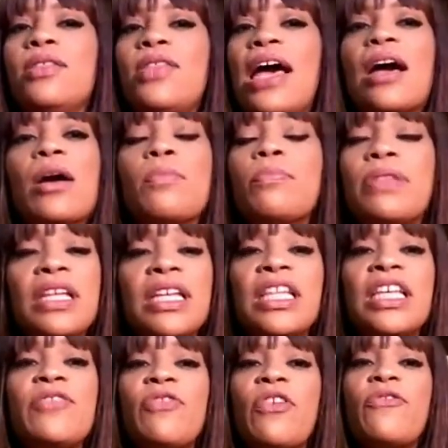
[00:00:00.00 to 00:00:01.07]
that
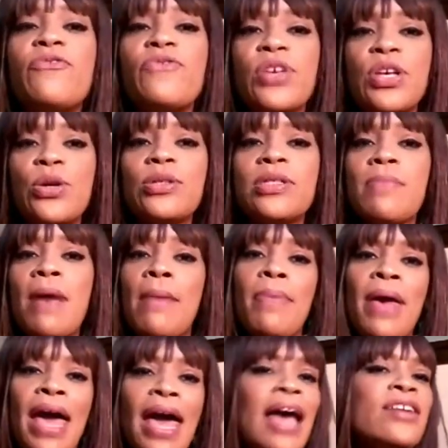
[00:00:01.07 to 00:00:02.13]
completely fulfills my
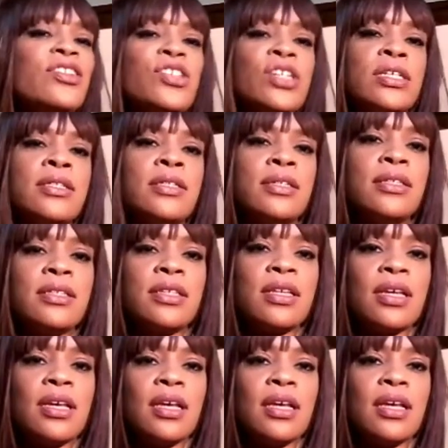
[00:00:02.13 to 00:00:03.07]
passions